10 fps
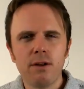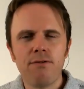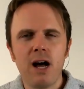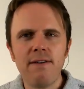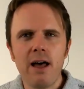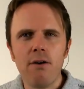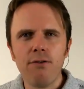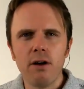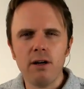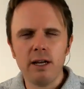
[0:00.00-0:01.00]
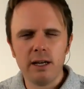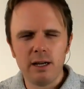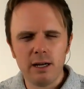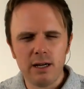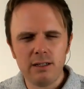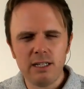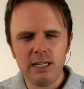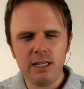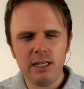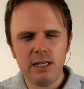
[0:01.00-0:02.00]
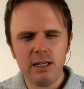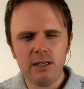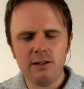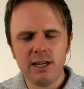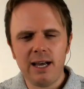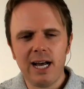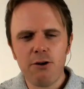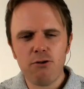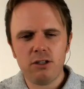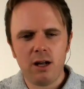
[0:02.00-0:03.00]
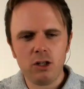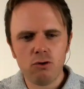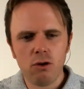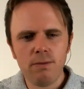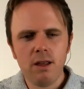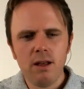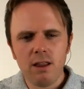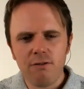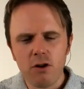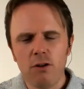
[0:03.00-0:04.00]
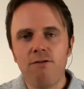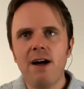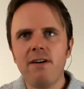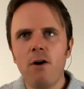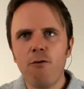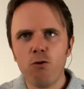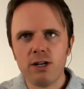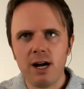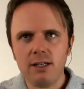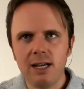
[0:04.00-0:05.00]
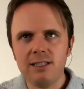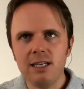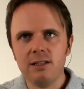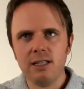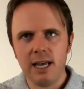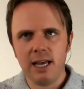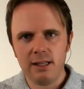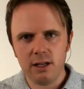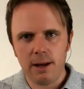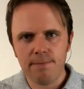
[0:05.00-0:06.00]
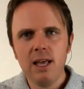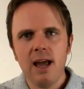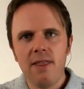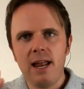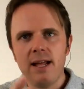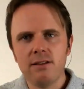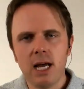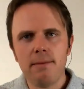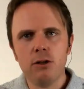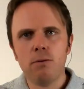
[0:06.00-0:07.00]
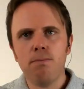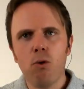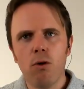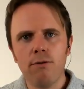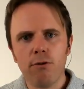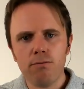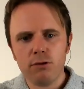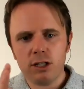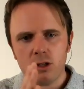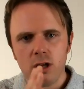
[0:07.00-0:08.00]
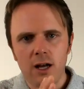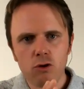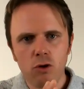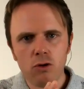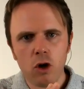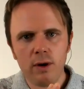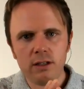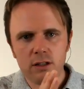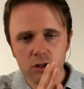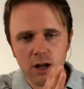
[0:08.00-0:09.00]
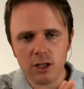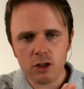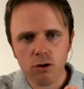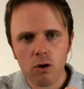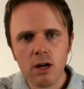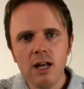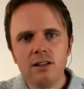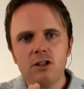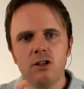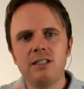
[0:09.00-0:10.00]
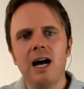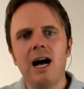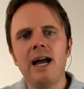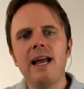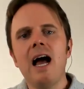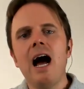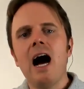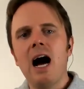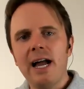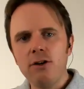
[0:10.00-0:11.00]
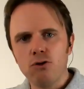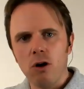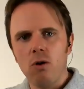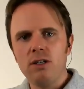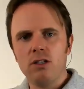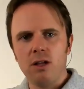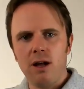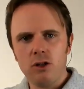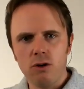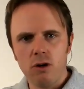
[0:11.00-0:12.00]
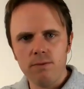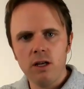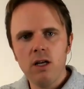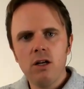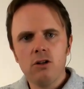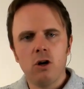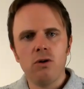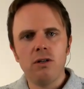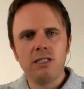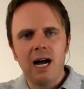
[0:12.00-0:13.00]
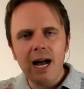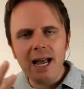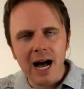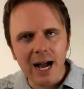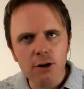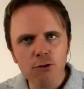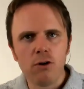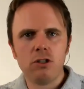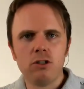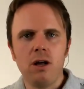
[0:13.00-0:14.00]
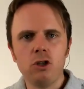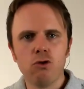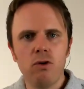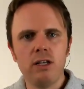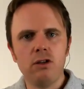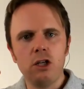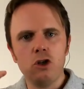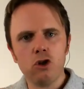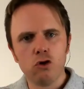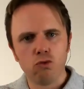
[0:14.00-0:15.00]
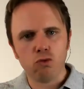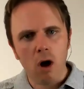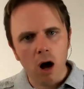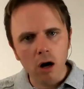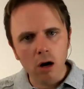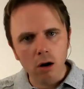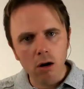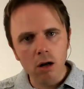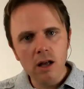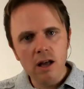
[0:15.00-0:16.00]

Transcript: five alpha uh, d dihydrotestosterone. No, the five alpha reductase is the enzyme. And that enzyme is important from testosterone going to testosterone to dihydrotestosterone. So dihydrotestosterone is the stronger